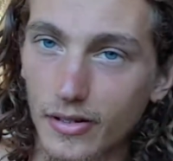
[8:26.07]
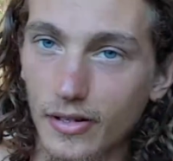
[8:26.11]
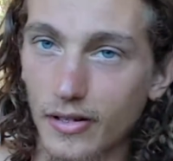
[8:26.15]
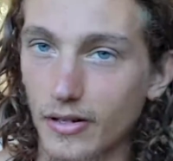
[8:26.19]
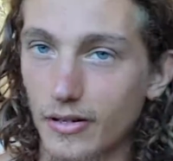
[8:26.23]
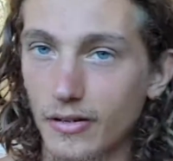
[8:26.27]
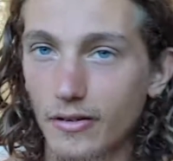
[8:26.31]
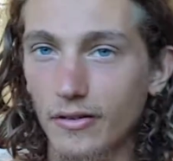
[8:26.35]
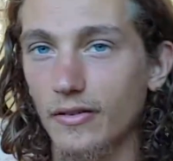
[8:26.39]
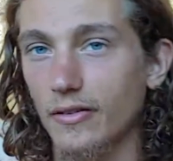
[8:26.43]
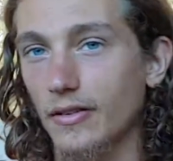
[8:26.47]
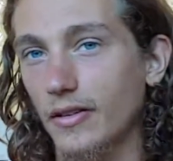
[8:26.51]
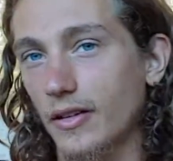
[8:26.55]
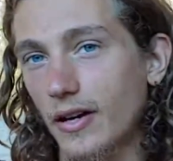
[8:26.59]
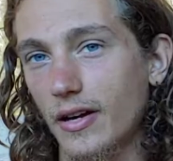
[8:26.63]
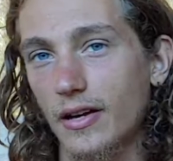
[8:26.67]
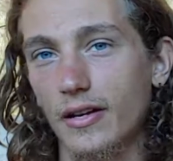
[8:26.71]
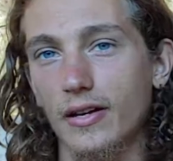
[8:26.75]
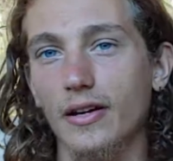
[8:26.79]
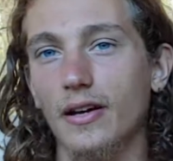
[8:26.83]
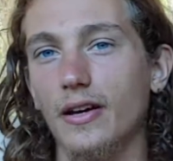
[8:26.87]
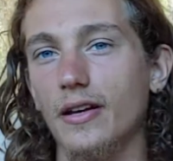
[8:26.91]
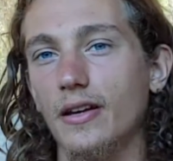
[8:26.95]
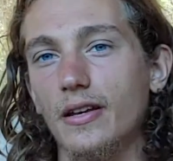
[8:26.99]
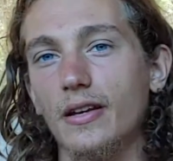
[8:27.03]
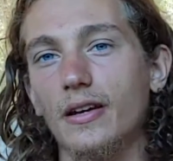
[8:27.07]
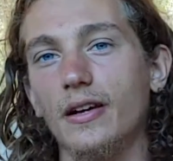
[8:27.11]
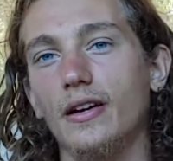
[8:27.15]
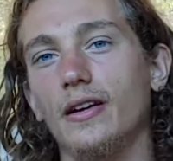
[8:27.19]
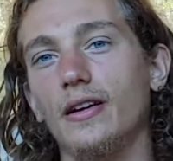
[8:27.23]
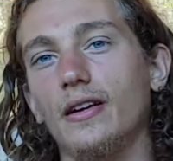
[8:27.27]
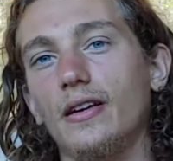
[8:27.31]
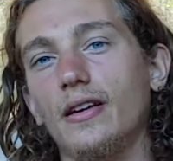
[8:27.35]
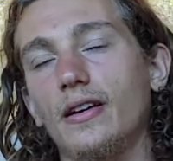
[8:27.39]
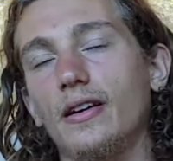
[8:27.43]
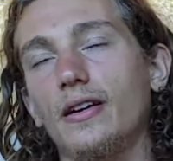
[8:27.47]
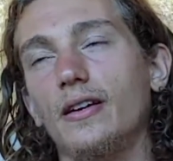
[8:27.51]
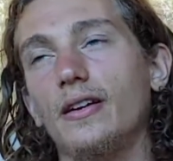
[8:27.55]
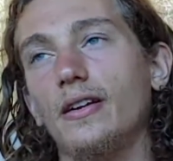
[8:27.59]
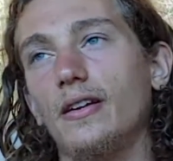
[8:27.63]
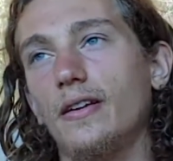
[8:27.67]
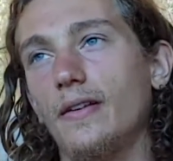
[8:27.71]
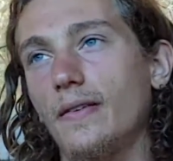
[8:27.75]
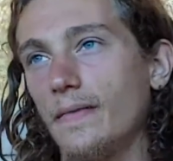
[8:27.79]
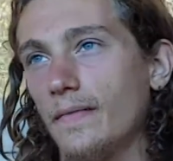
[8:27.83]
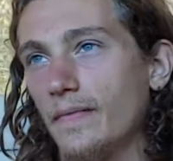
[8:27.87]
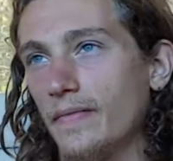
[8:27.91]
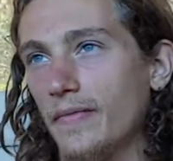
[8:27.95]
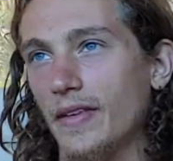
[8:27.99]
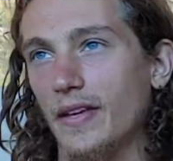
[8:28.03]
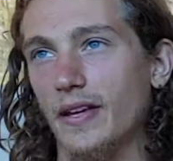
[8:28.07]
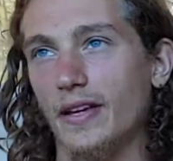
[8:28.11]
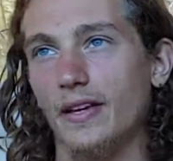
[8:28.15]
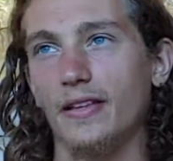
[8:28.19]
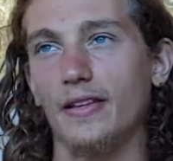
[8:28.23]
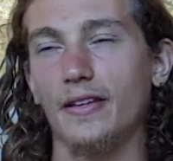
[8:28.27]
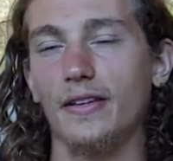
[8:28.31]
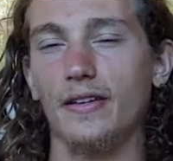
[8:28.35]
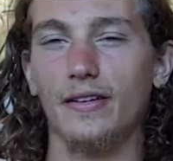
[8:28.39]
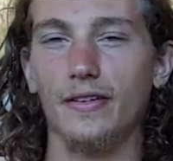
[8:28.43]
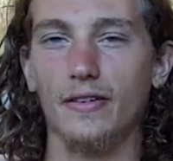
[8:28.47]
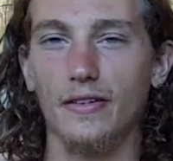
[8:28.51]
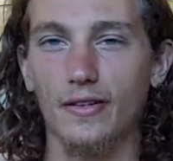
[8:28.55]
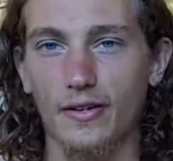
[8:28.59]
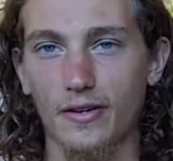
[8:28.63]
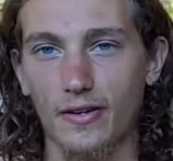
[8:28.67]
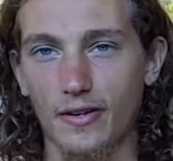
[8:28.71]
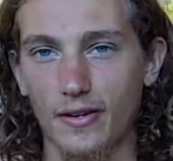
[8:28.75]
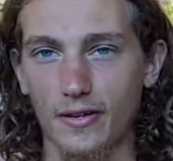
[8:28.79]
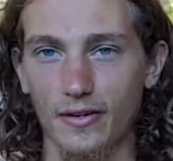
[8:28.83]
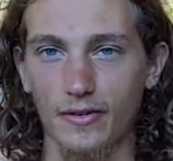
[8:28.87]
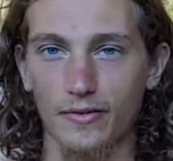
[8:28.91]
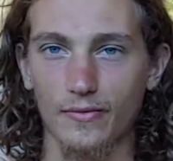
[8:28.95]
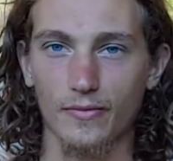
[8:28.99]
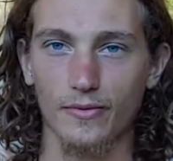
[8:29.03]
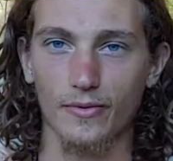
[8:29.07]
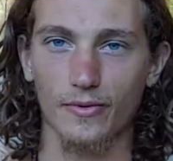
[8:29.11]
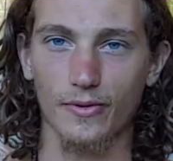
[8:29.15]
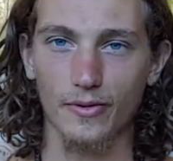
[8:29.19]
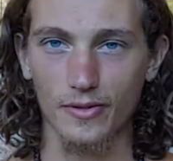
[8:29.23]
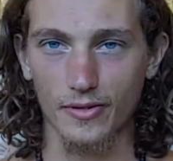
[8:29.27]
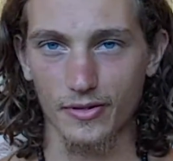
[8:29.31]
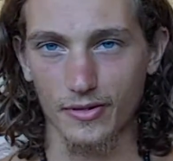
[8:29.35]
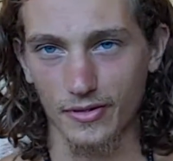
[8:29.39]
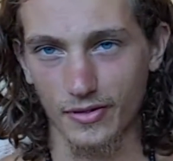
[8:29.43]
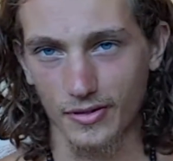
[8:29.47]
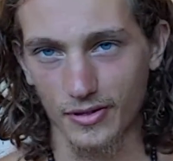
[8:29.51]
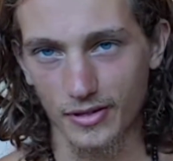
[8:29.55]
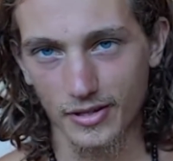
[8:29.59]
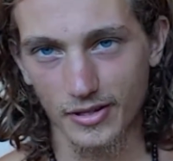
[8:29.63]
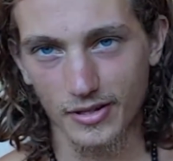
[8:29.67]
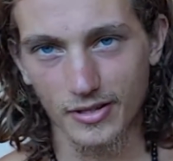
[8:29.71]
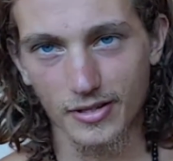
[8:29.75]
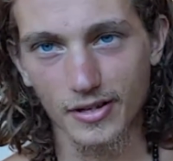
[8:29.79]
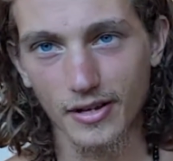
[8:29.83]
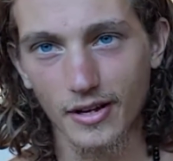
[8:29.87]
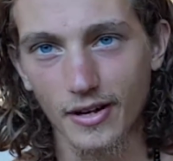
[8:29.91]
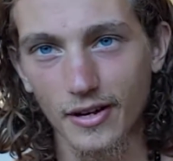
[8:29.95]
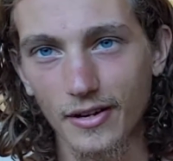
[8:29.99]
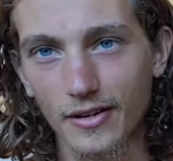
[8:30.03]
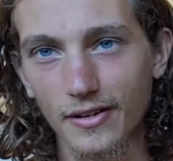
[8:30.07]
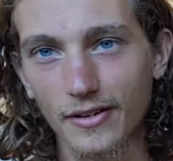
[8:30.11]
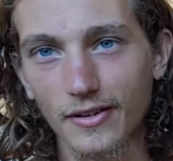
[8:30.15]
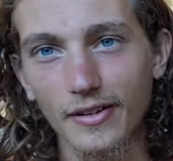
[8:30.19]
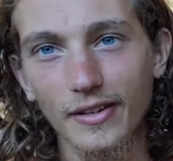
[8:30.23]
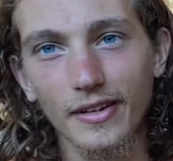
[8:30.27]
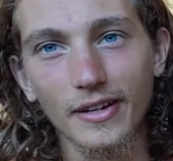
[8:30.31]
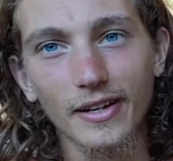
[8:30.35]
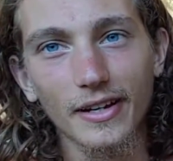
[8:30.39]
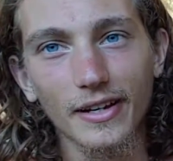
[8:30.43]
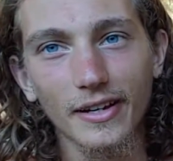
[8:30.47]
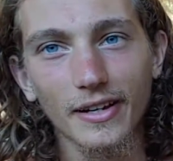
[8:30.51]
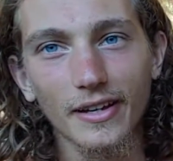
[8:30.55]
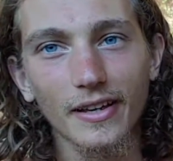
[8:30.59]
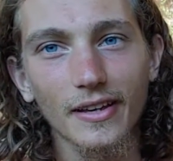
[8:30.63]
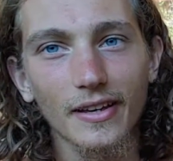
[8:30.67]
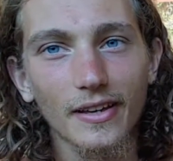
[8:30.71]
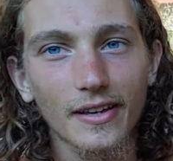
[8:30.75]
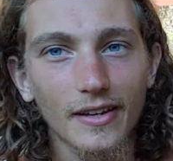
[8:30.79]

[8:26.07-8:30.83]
like, all that, yada yada yada. And then your carnivores on this side are like,